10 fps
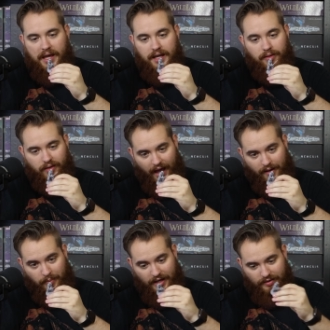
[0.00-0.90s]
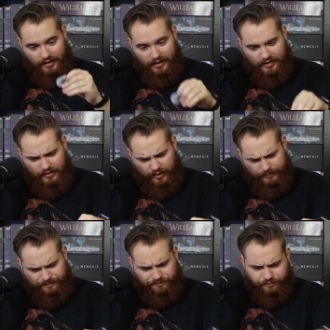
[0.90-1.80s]
make that painting
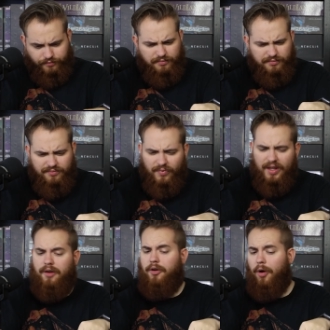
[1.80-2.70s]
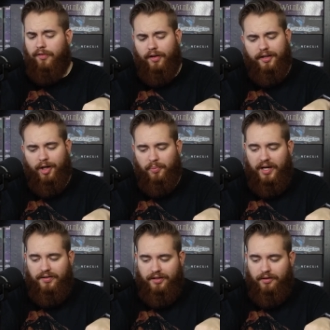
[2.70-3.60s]
easier. I don't know if I'll end up
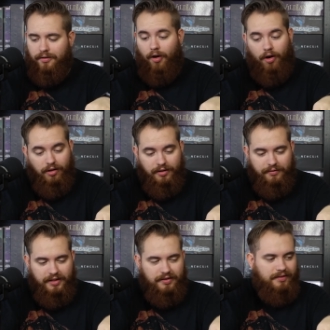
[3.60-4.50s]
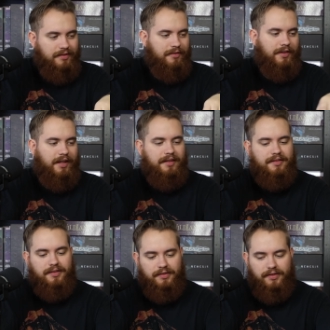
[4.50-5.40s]
painting all of these
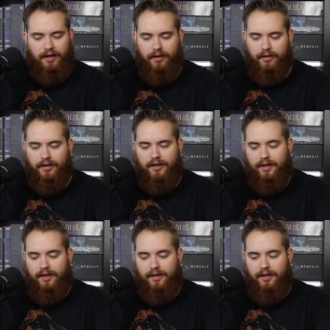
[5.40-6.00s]
fellas because they're